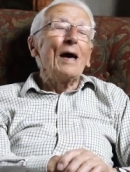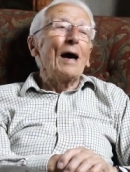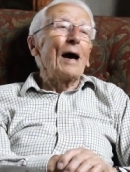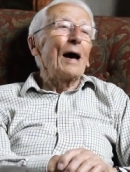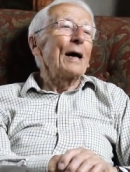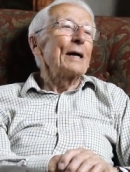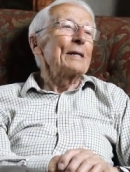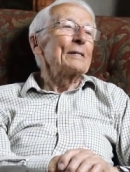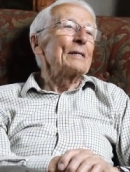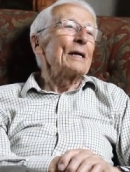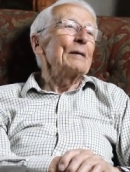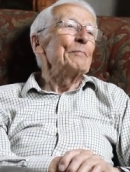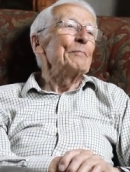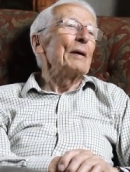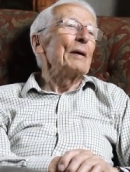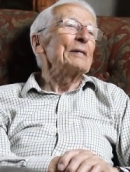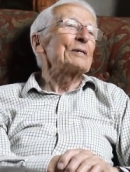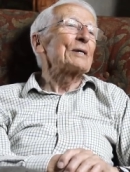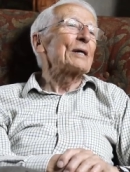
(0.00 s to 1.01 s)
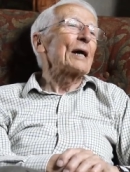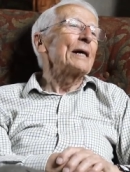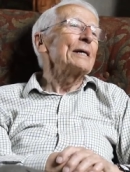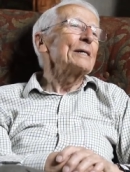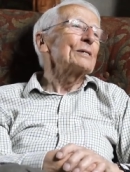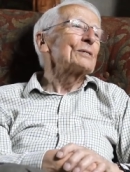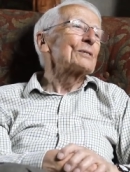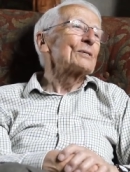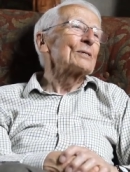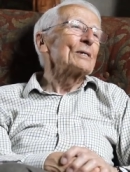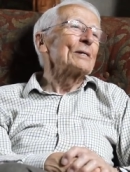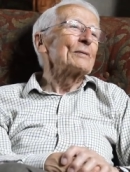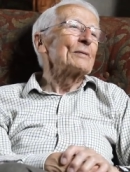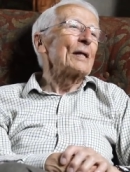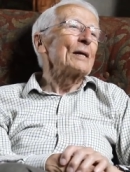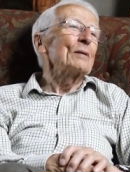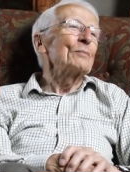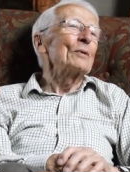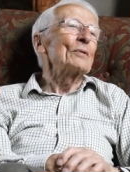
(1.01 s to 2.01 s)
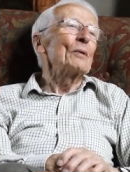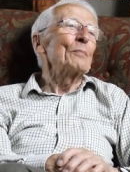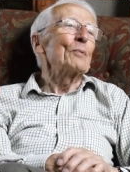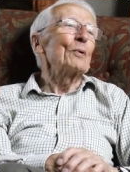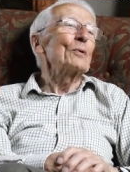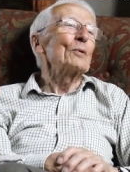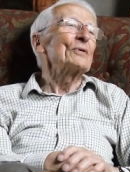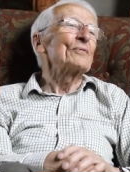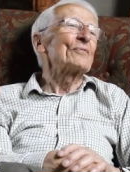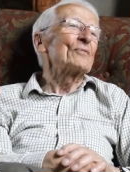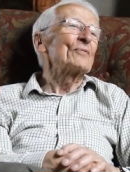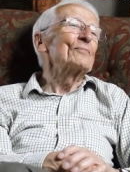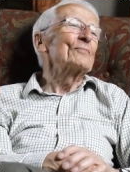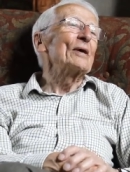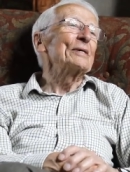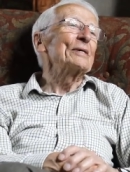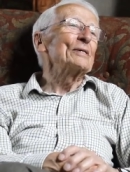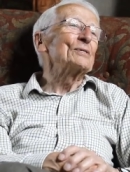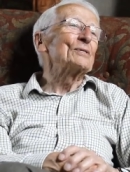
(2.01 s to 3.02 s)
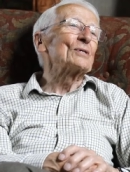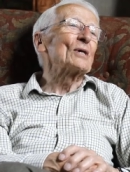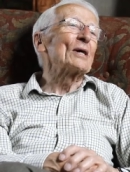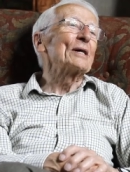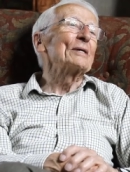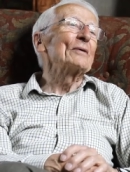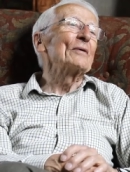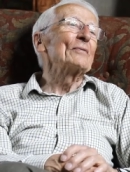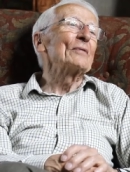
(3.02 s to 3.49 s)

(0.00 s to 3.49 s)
and they baked cakes, and they were the boys from Reading Gaol,